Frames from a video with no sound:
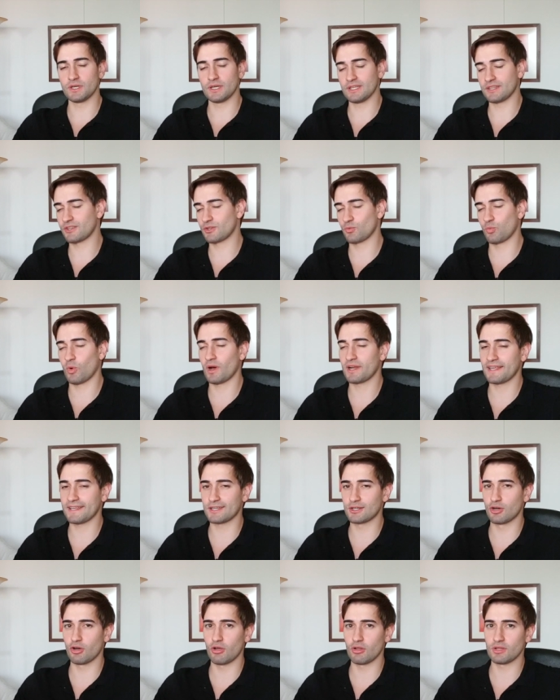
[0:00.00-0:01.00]
It's what I
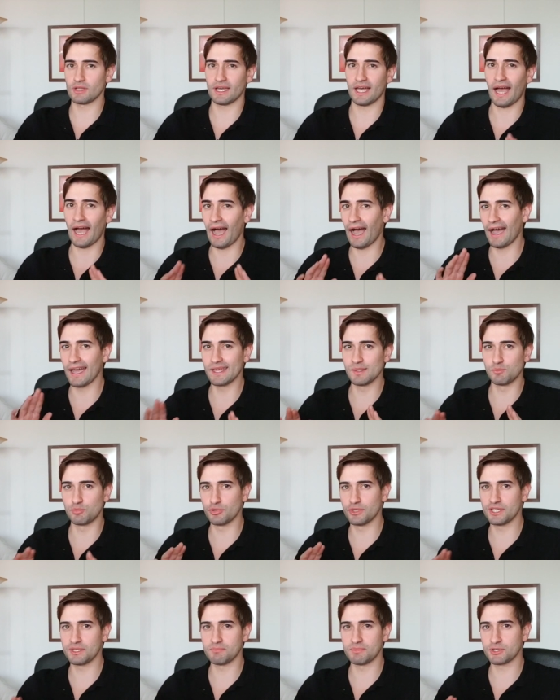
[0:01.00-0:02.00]
call a
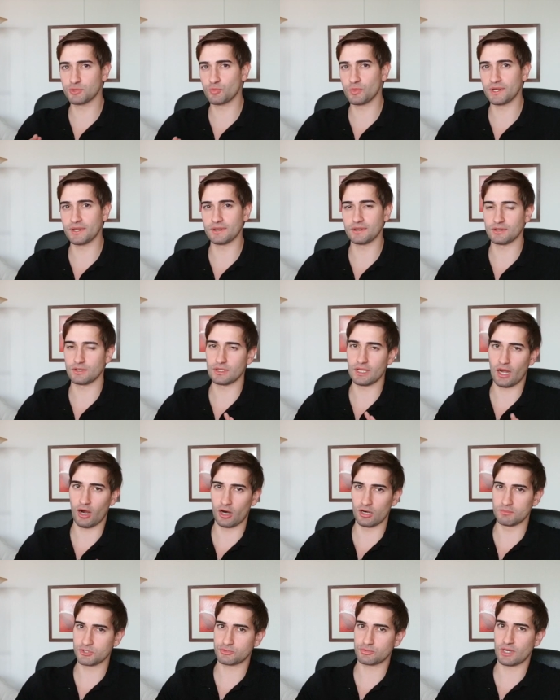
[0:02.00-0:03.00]
hybrid between
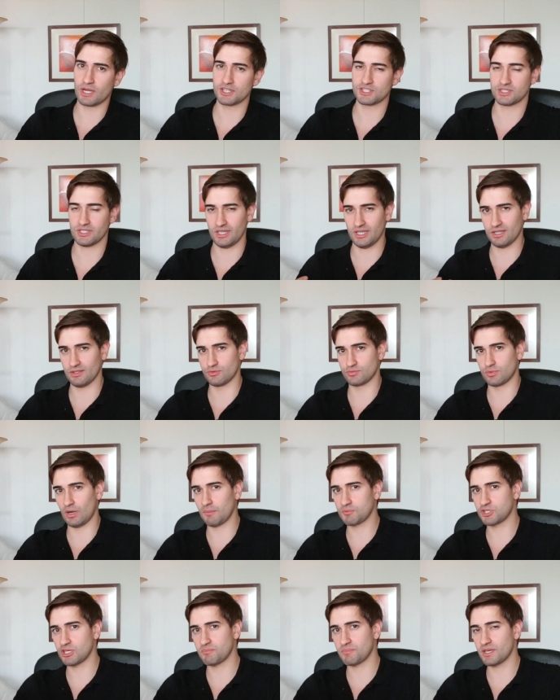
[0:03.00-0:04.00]
arbitrage and
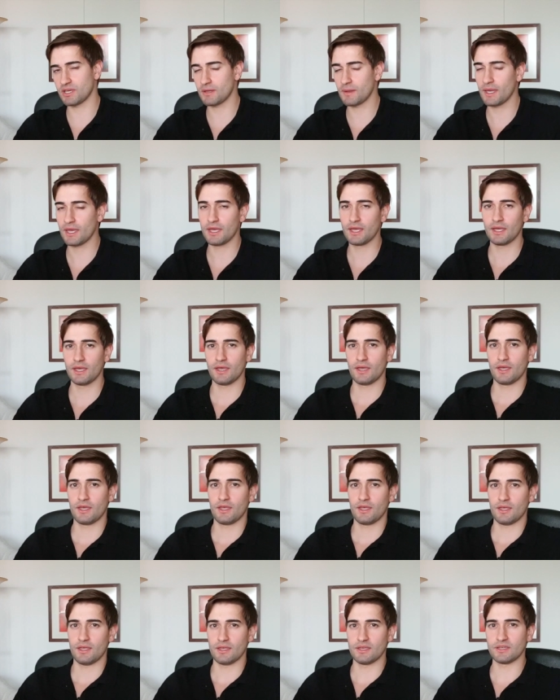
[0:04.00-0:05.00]
dropshipping
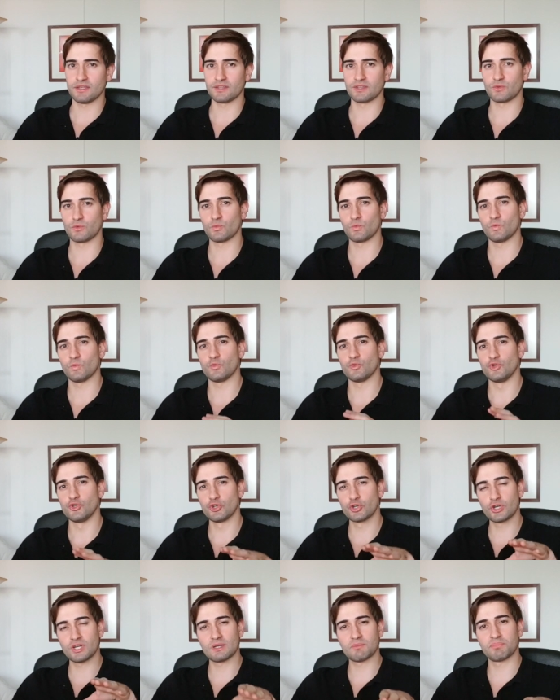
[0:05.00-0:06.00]
is
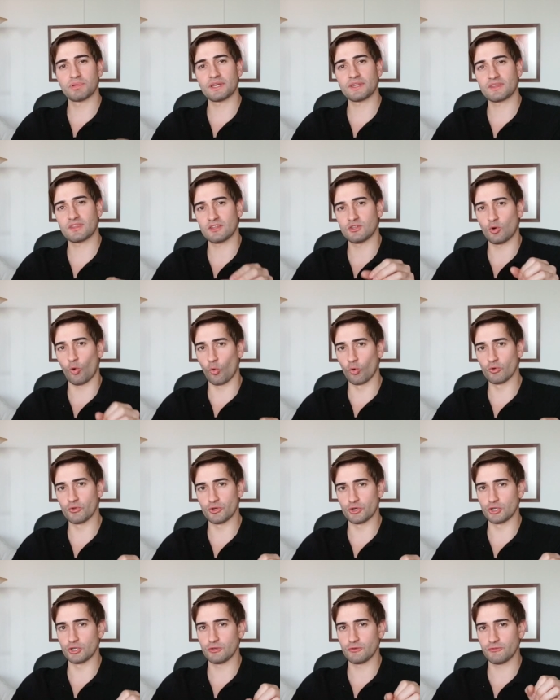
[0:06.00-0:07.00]
you're going to place an
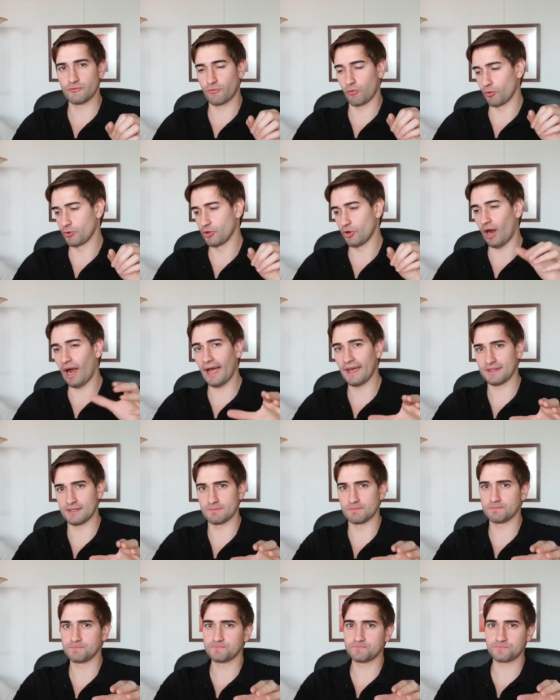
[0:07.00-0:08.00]
order for your
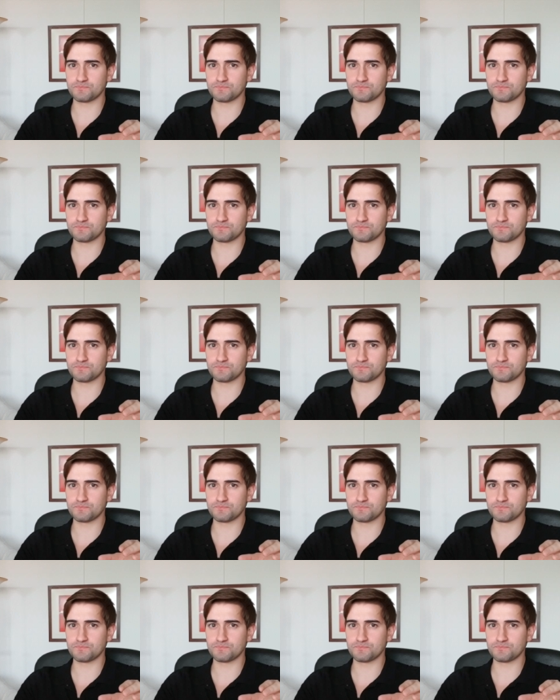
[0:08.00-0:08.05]
item